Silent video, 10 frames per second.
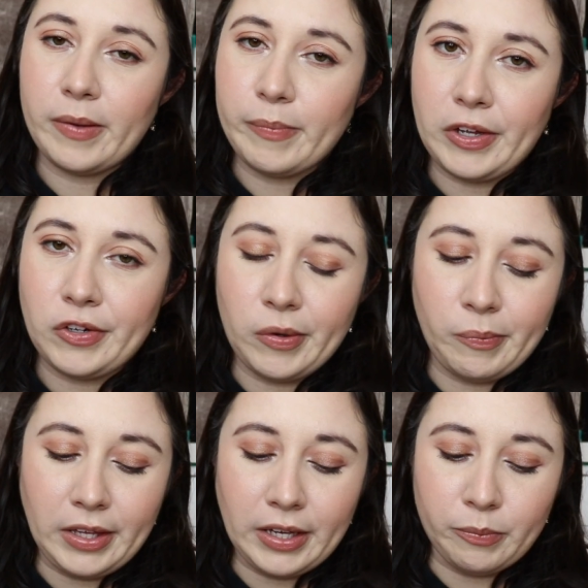But you know
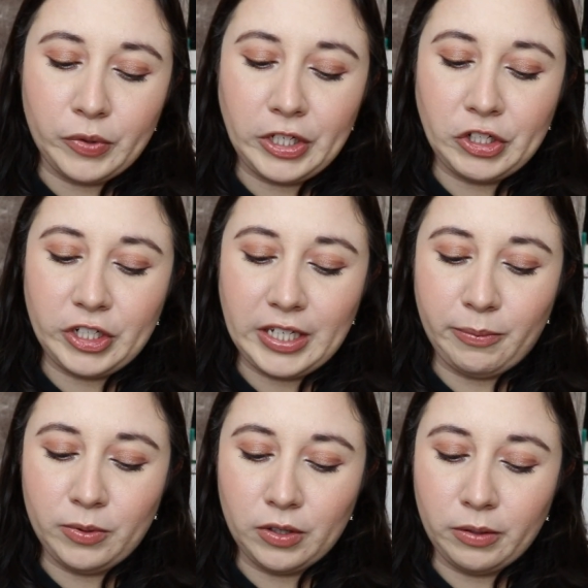me, I'm pretty
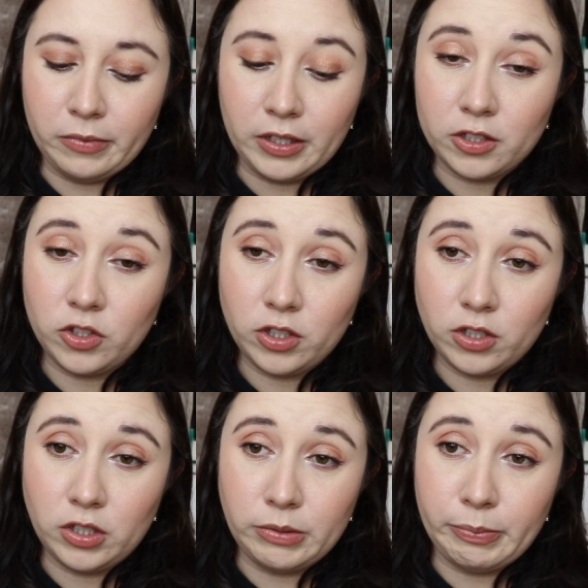cheap, so I'm like,
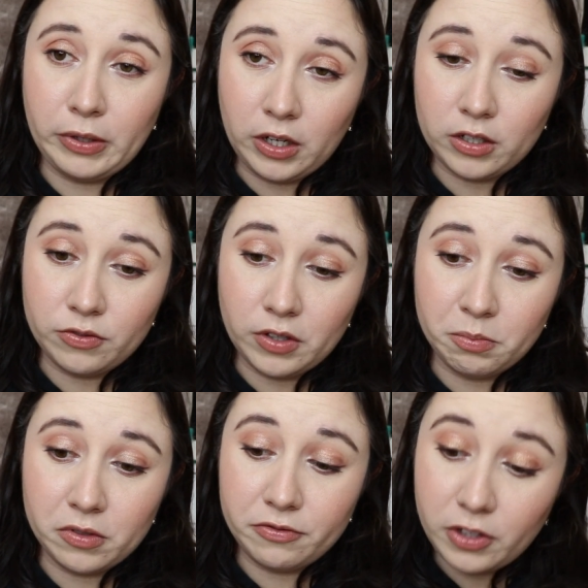60 bucks for a
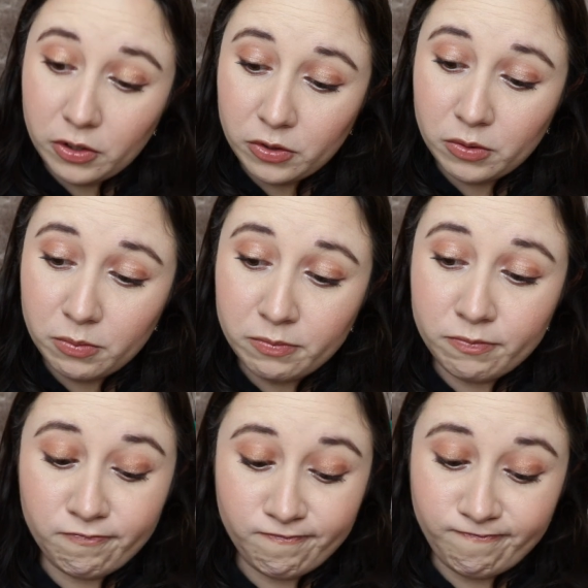perfume?
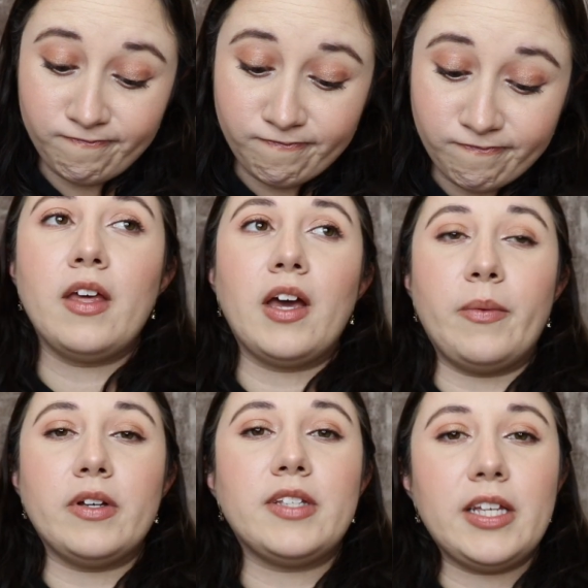I
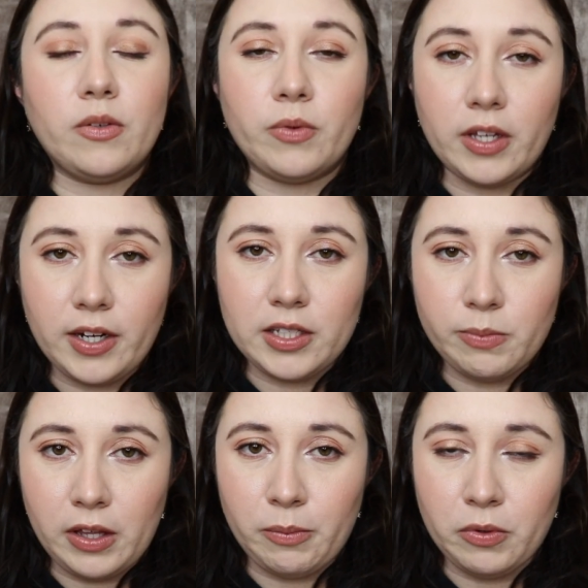will say it's a really nice
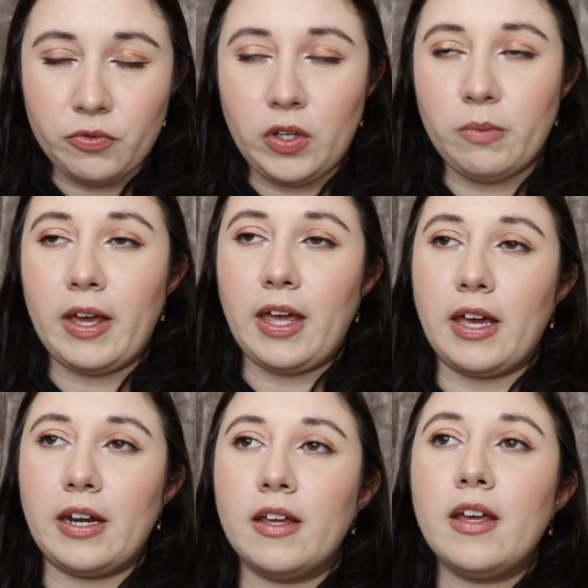smelling perfume,
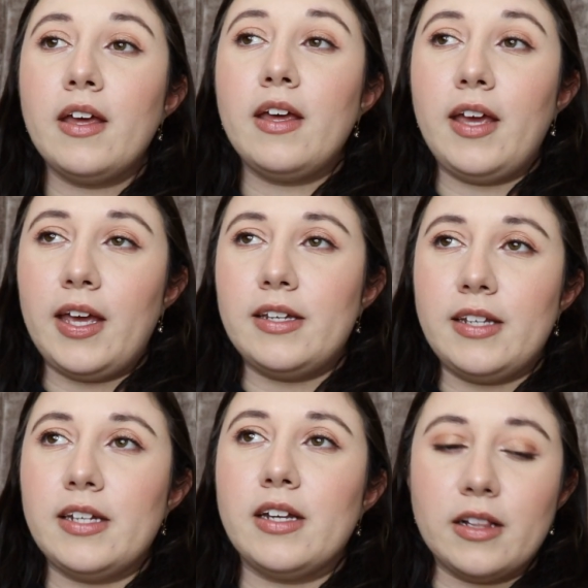and it
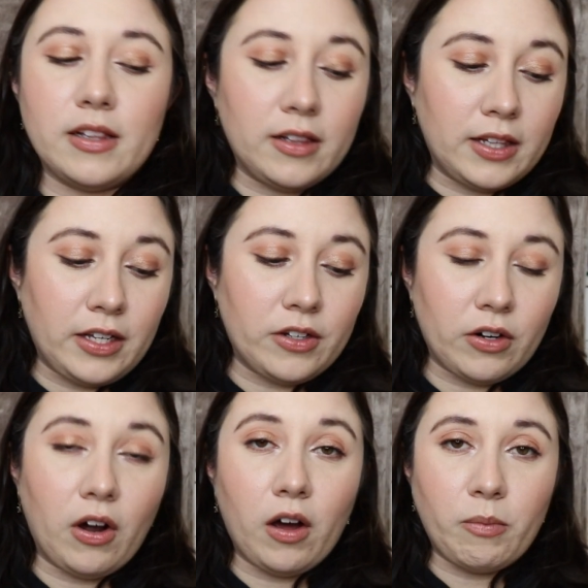did
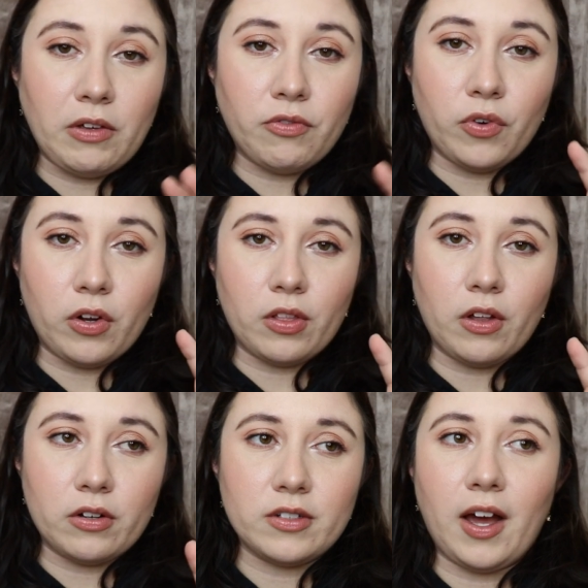linger on me for a
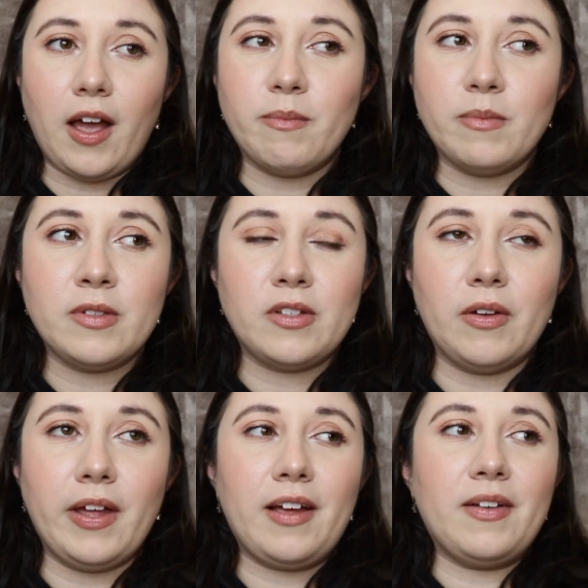long time. So
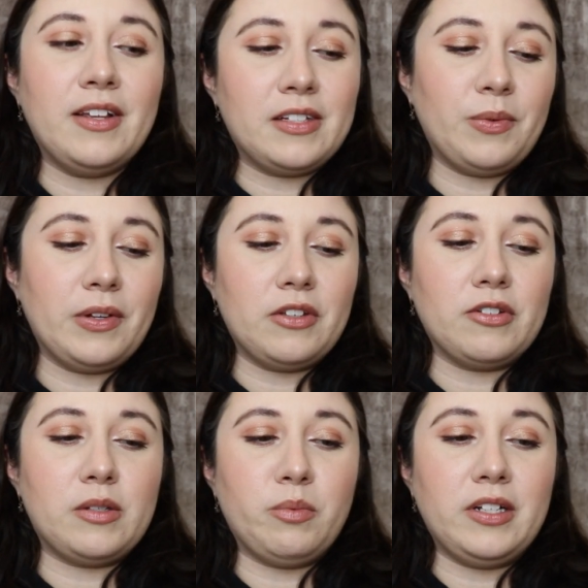like this one little
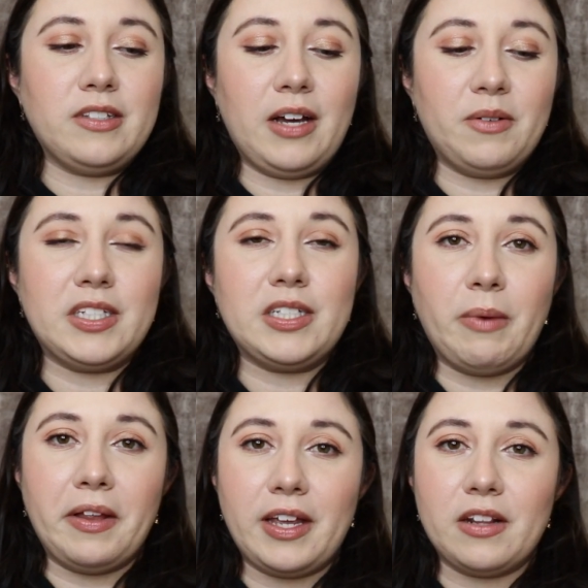spritz, I was
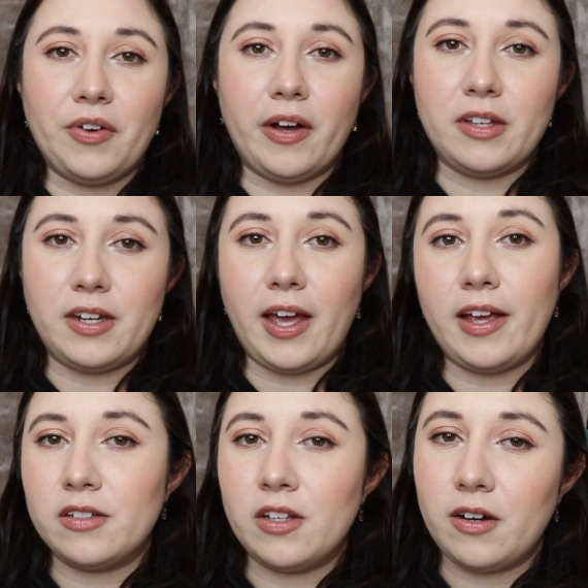smelling it throughout the day,
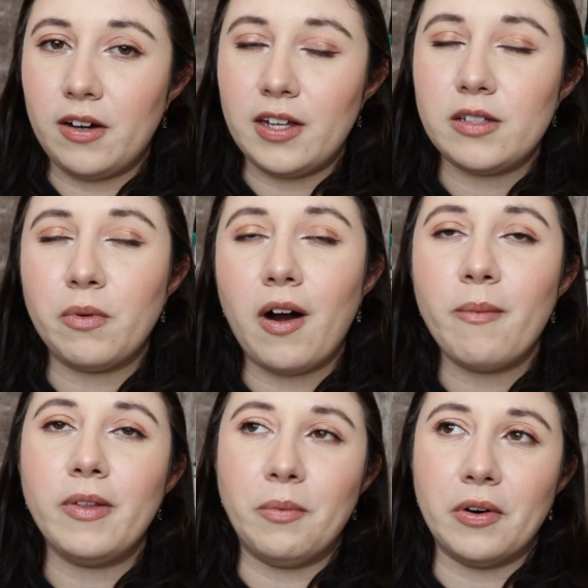so it's
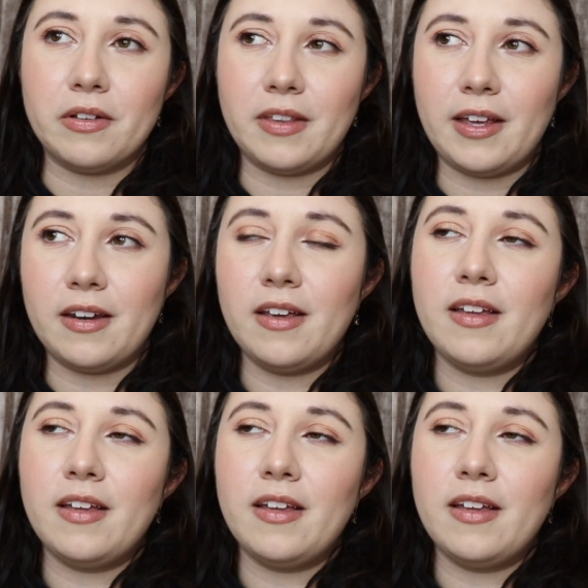probably worth it.